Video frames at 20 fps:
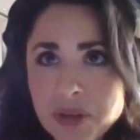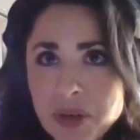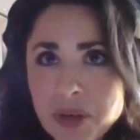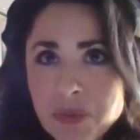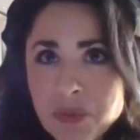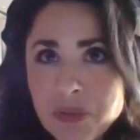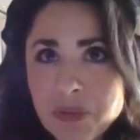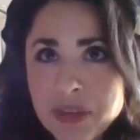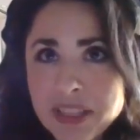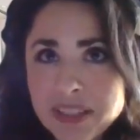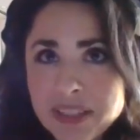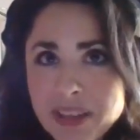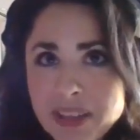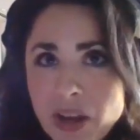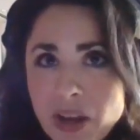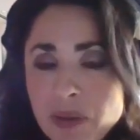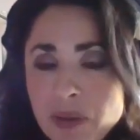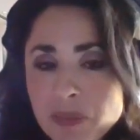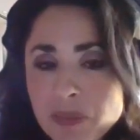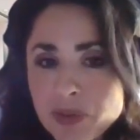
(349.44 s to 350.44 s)
with
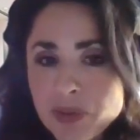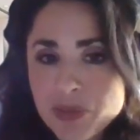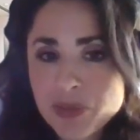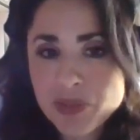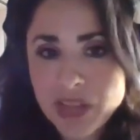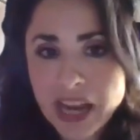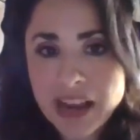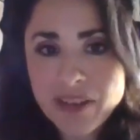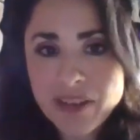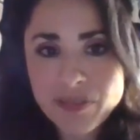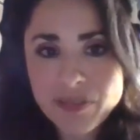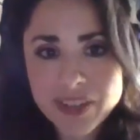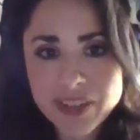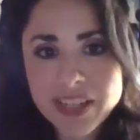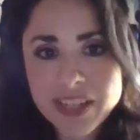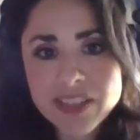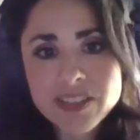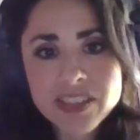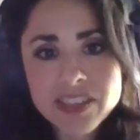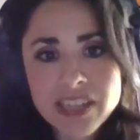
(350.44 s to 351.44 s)
utmost
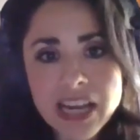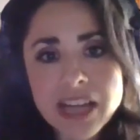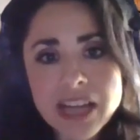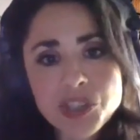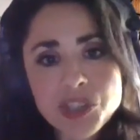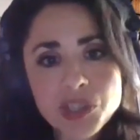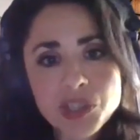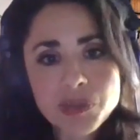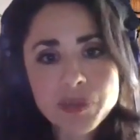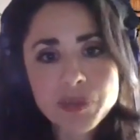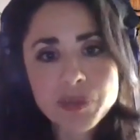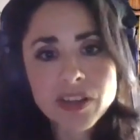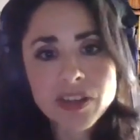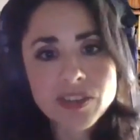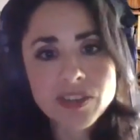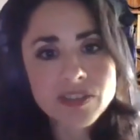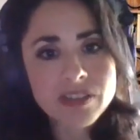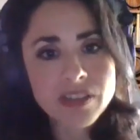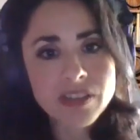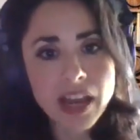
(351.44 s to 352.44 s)
confidence, not just
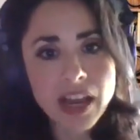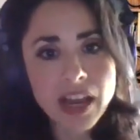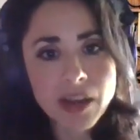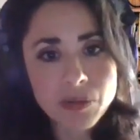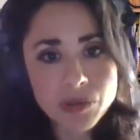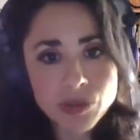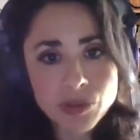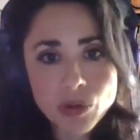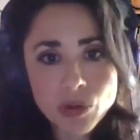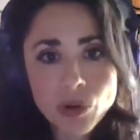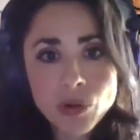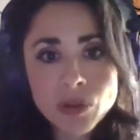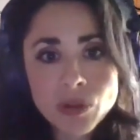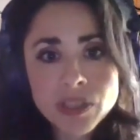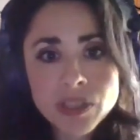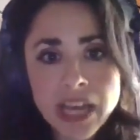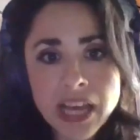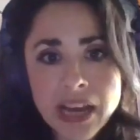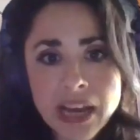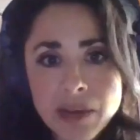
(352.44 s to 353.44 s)
because I was
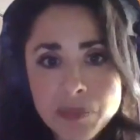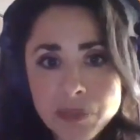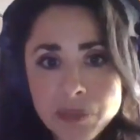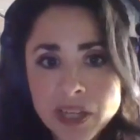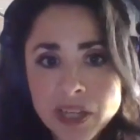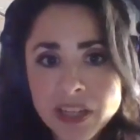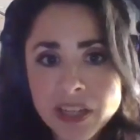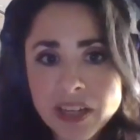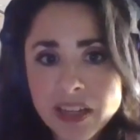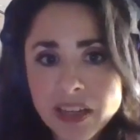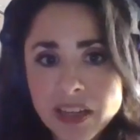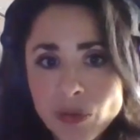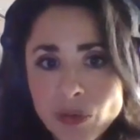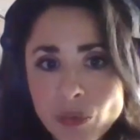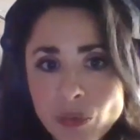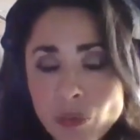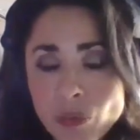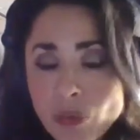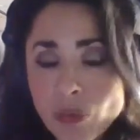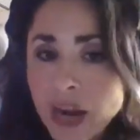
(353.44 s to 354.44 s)
told that, but
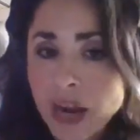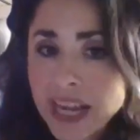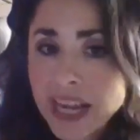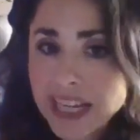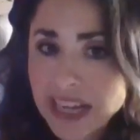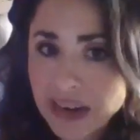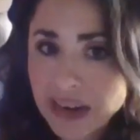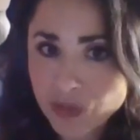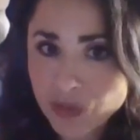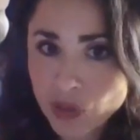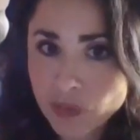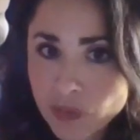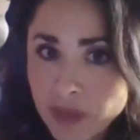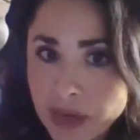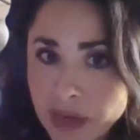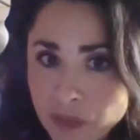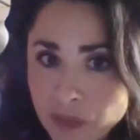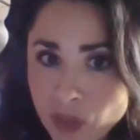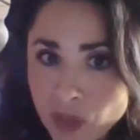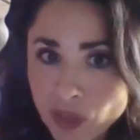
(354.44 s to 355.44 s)
right after
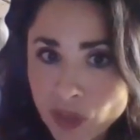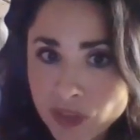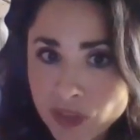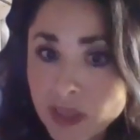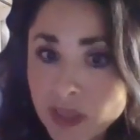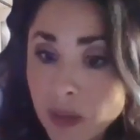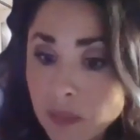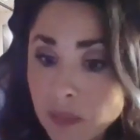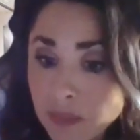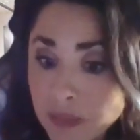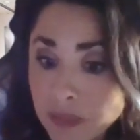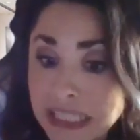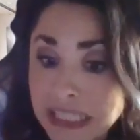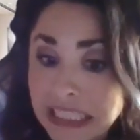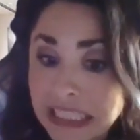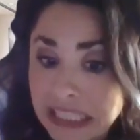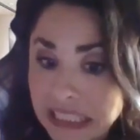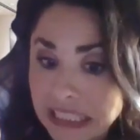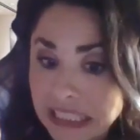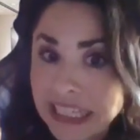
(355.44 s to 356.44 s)
my birth,
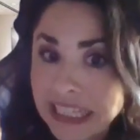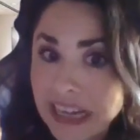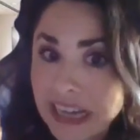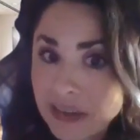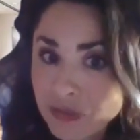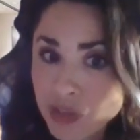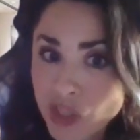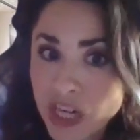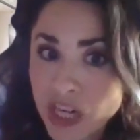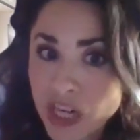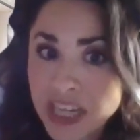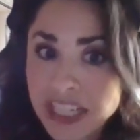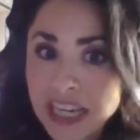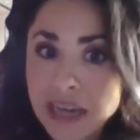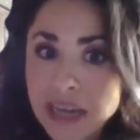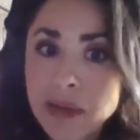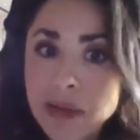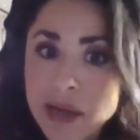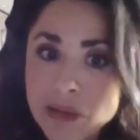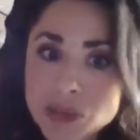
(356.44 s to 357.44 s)
immediately after I
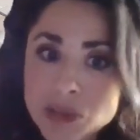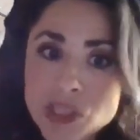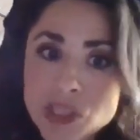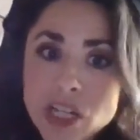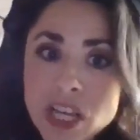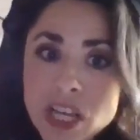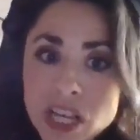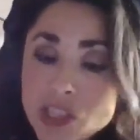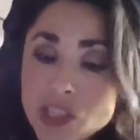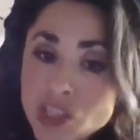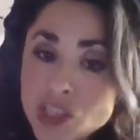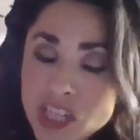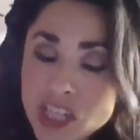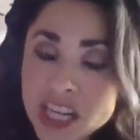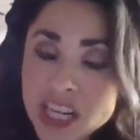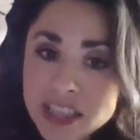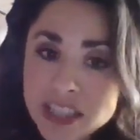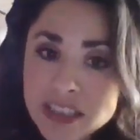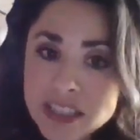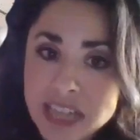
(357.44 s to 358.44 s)
came out, she
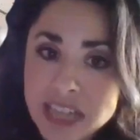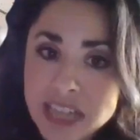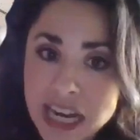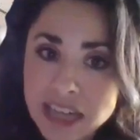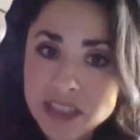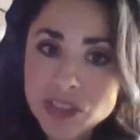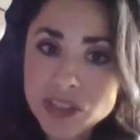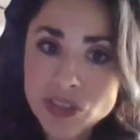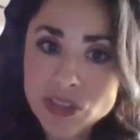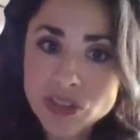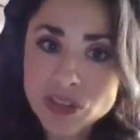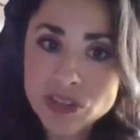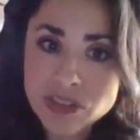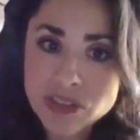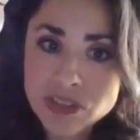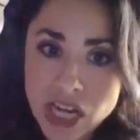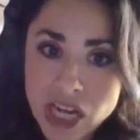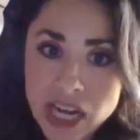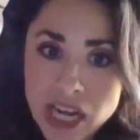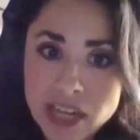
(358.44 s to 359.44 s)
had the doctor
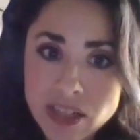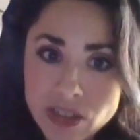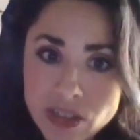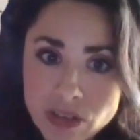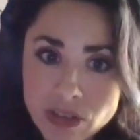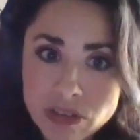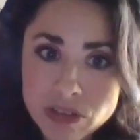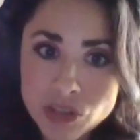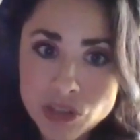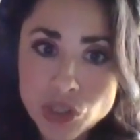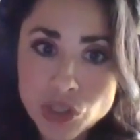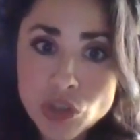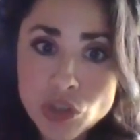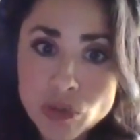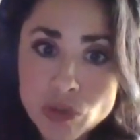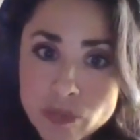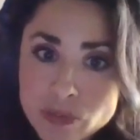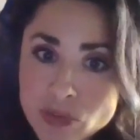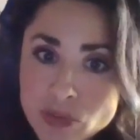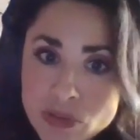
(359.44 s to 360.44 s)
tie her
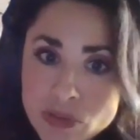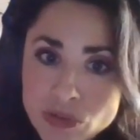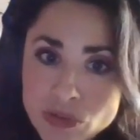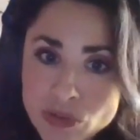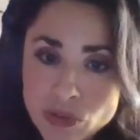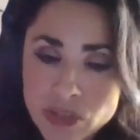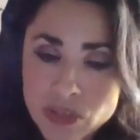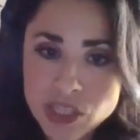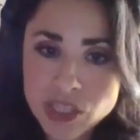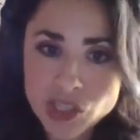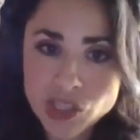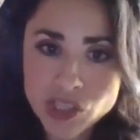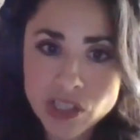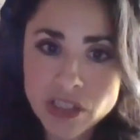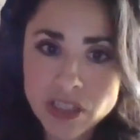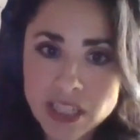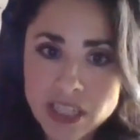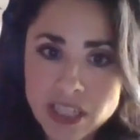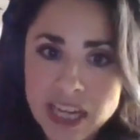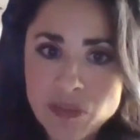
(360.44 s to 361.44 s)
tubes so that she
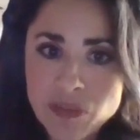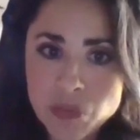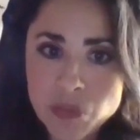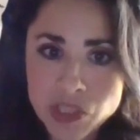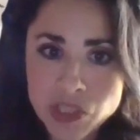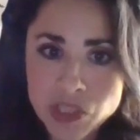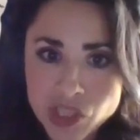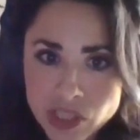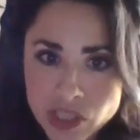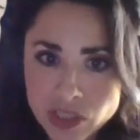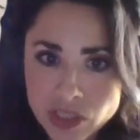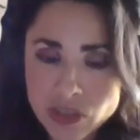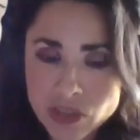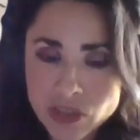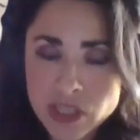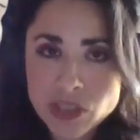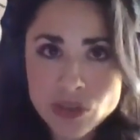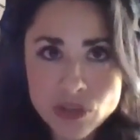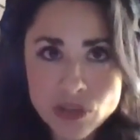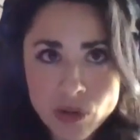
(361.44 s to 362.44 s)
couldn't have more
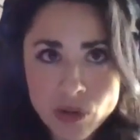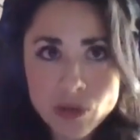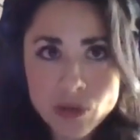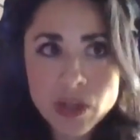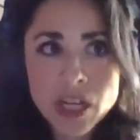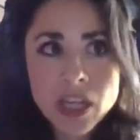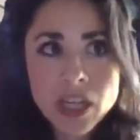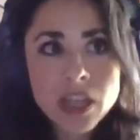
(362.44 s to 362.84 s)
children. So,